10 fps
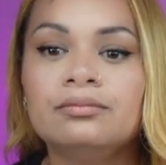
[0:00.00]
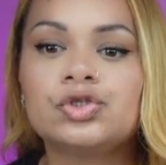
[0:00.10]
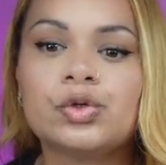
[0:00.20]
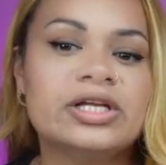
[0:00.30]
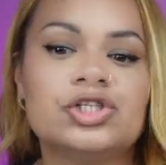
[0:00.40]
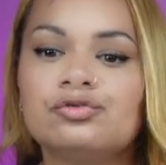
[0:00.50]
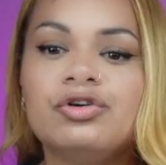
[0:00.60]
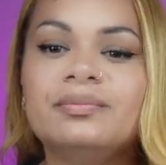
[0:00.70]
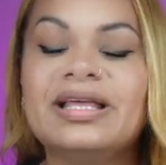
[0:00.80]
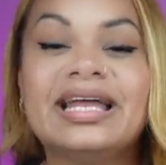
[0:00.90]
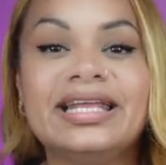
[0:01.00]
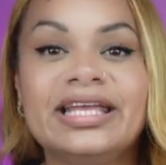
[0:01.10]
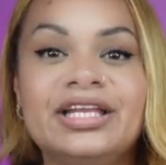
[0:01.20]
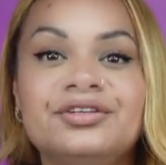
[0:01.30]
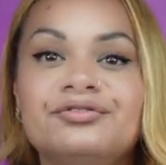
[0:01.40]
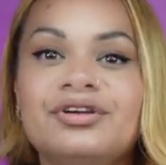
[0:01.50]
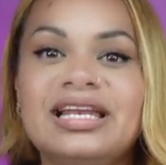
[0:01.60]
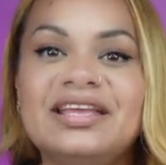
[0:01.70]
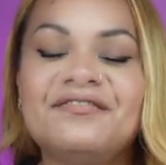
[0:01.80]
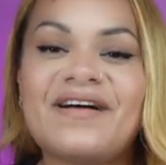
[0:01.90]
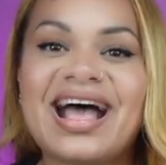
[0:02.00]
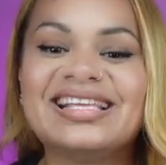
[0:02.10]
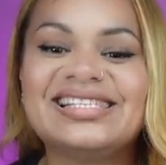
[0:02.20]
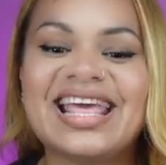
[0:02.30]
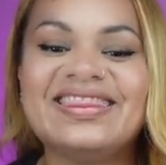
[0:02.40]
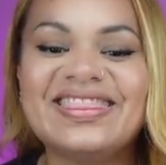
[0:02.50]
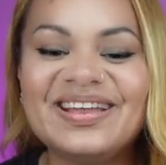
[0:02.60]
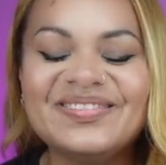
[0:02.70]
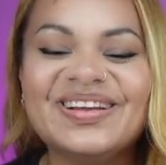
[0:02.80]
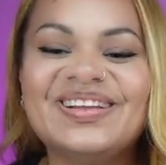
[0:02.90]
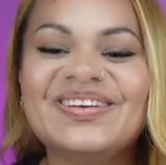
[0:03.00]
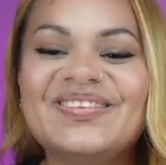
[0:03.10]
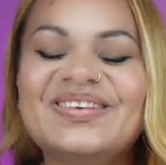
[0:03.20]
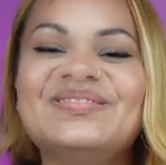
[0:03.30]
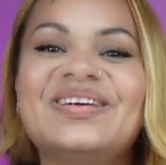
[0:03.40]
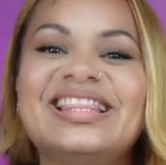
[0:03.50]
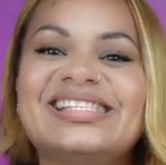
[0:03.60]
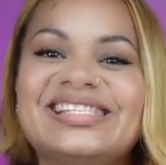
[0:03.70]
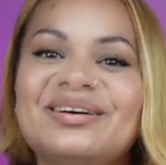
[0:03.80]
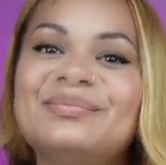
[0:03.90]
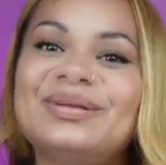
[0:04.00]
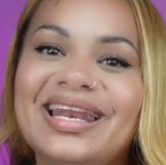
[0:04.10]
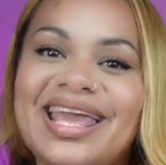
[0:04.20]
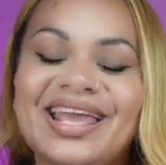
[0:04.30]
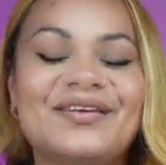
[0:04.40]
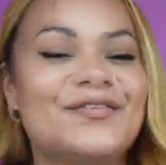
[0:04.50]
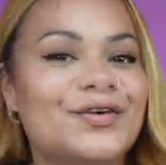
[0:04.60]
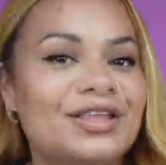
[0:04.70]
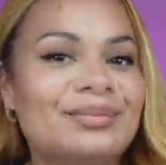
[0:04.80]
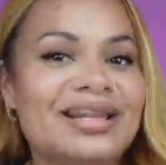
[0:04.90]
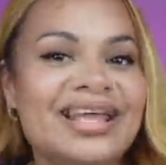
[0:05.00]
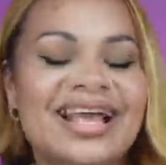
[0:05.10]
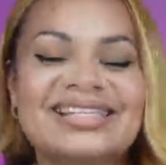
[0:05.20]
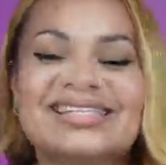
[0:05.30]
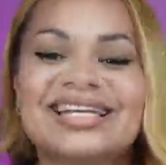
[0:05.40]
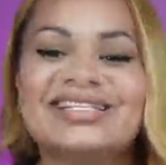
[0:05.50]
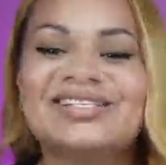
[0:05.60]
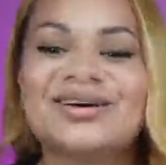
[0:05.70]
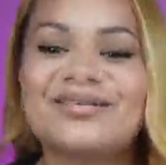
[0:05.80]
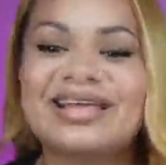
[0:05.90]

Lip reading: so I just rubbed that in really fast, and then we're gonna go in with some bling. For the bling, I decided to go